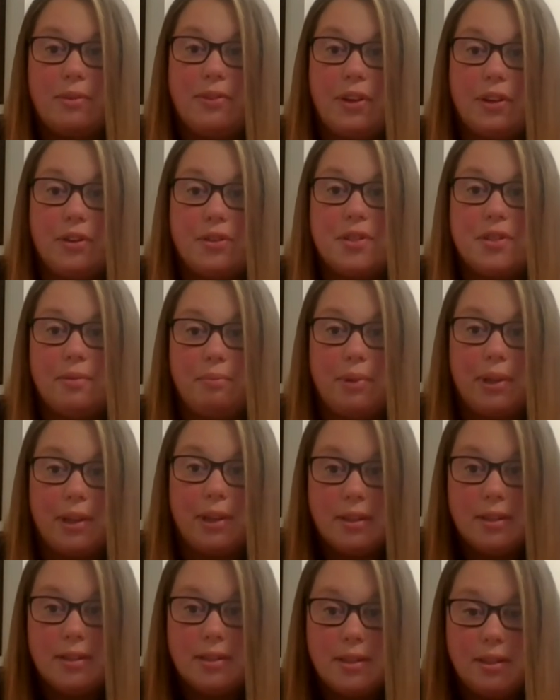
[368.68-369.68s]
years to
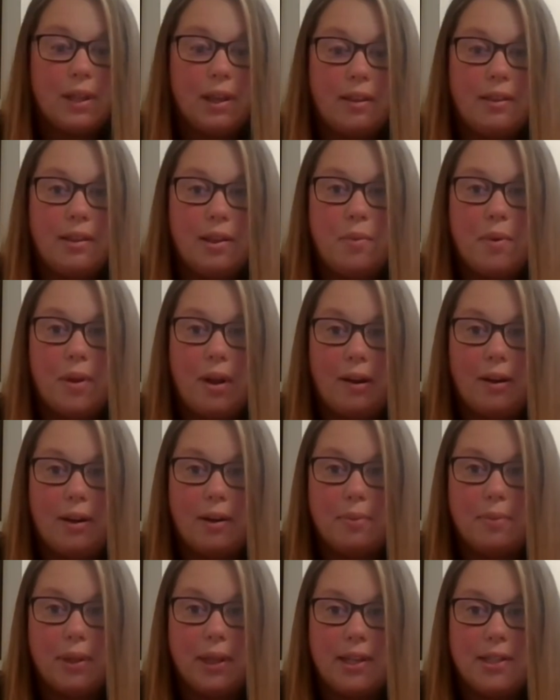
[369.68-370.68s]
build, I think we are in a
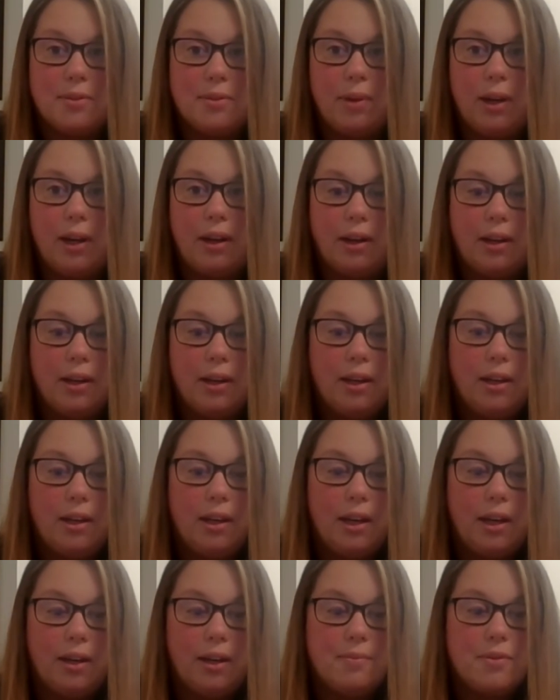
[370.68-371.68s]
place where
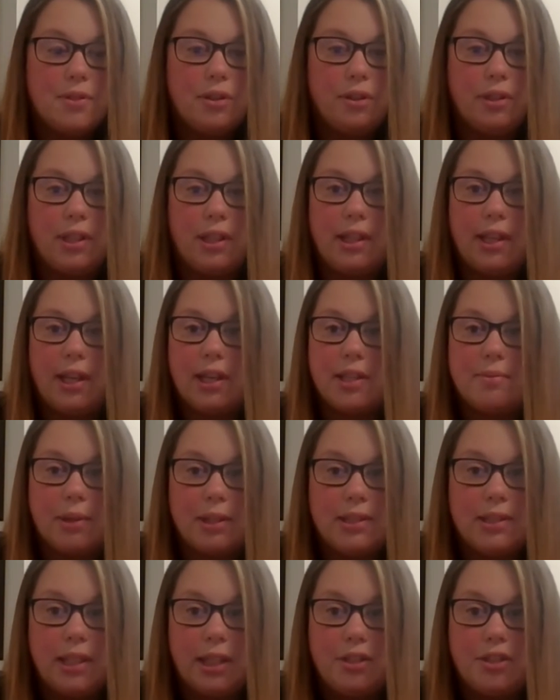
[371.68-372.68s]
certainly the
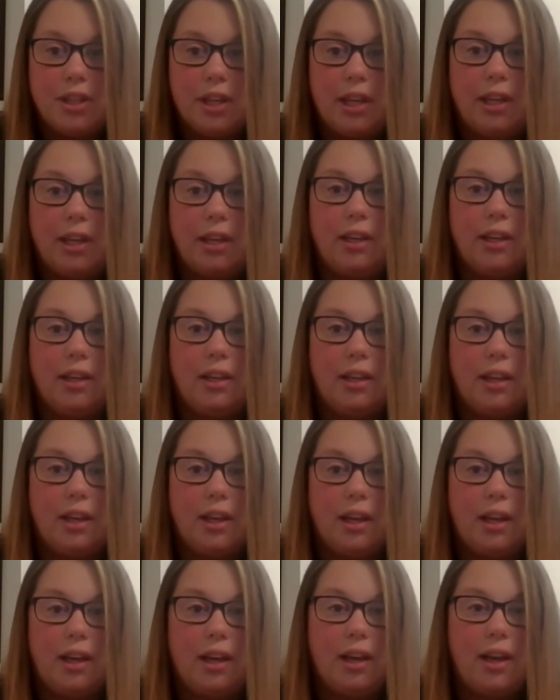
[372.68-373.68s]
expectation
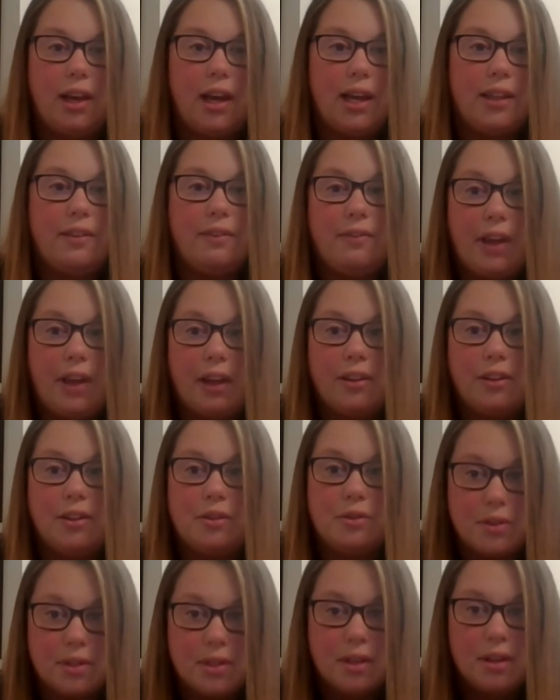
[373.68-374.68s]
and the
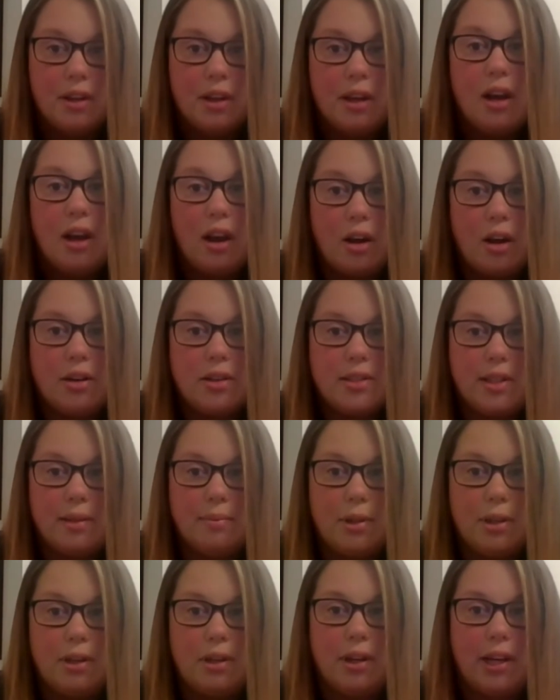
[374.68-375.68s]
values are
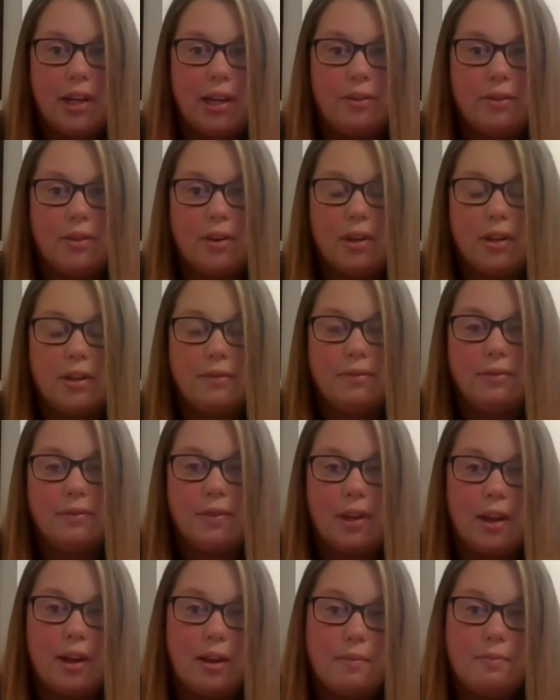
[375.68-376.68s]
similar and or
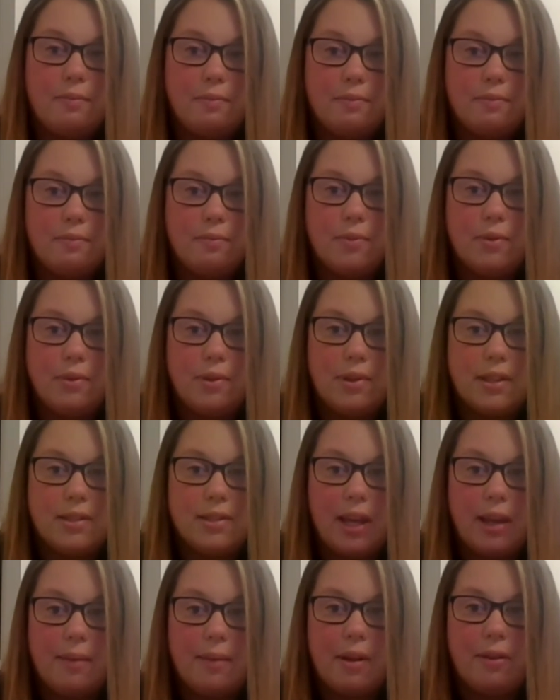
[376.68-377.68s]
the
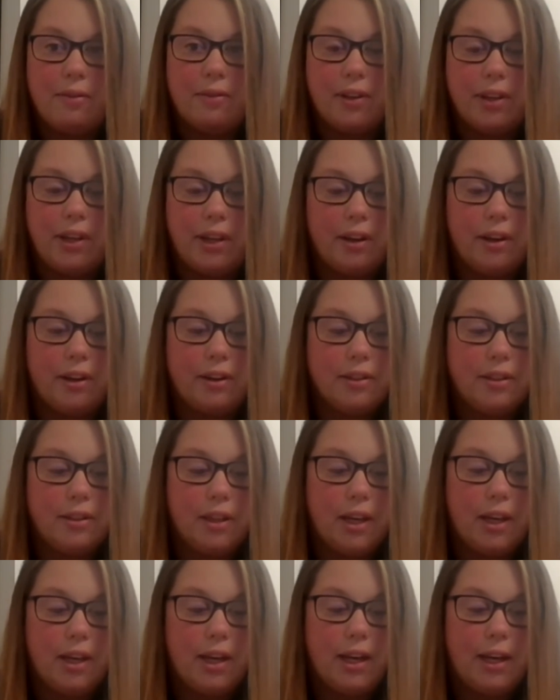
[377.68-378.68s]
same every year.
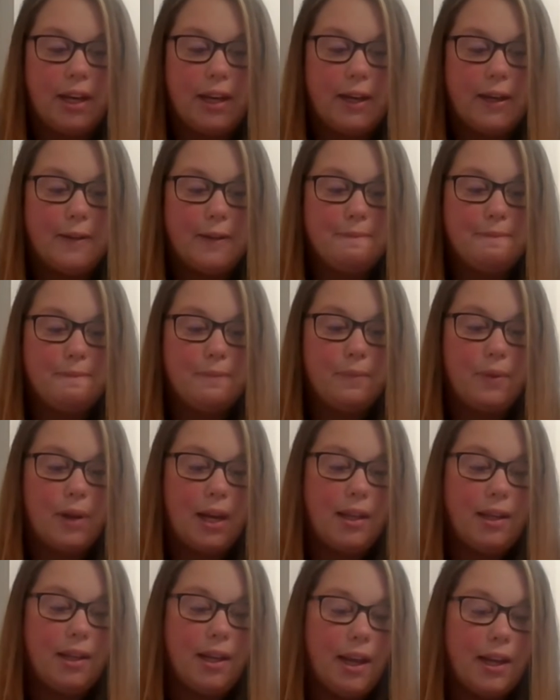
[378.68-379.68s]

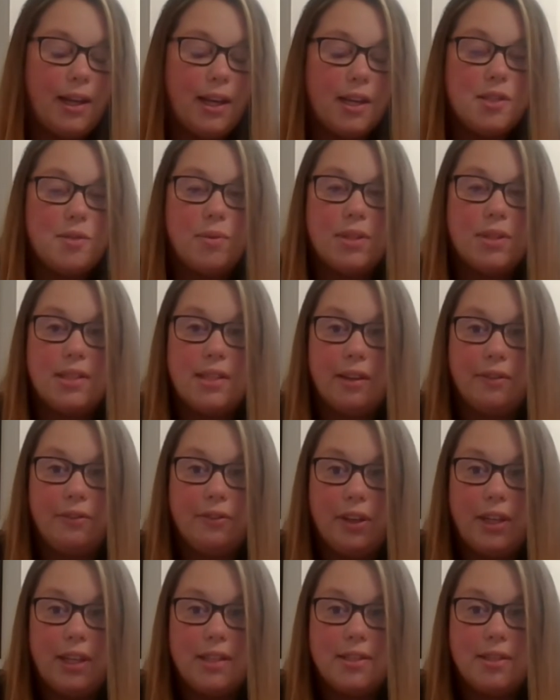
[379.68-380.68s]
I guess what's
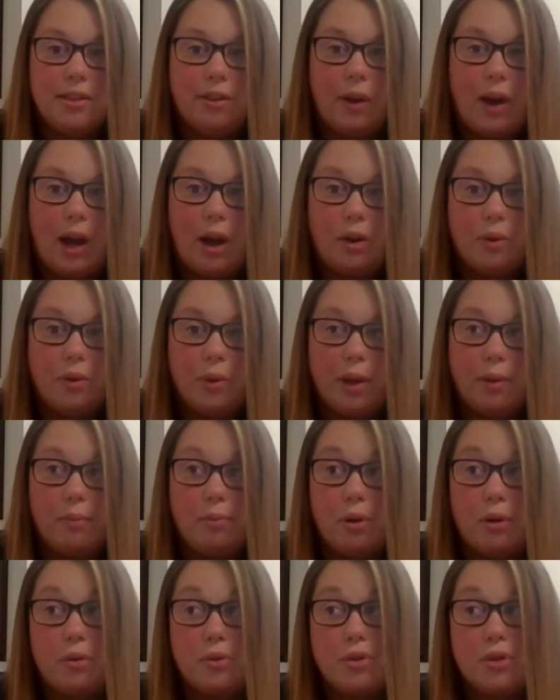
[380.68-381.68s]
different is, how do we
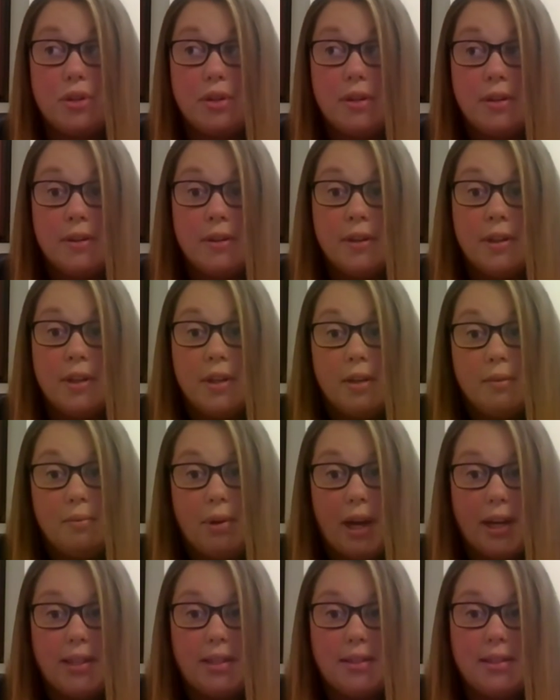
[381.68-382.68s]
approach
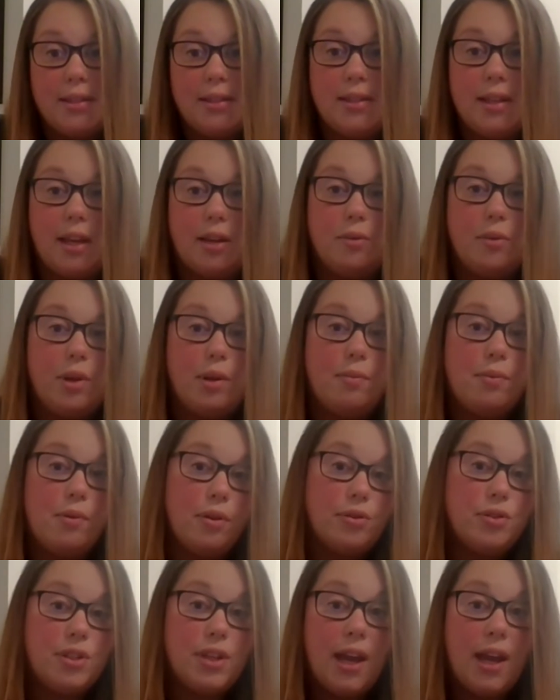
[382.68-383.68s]
practices? How do we
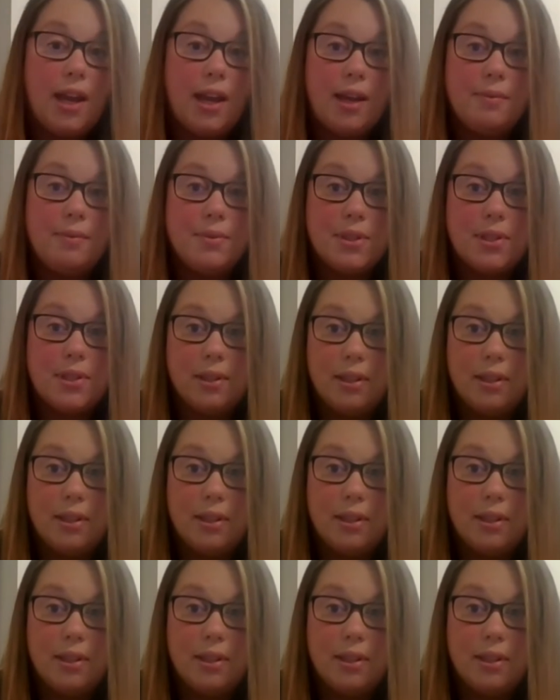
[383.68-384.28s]
approach games?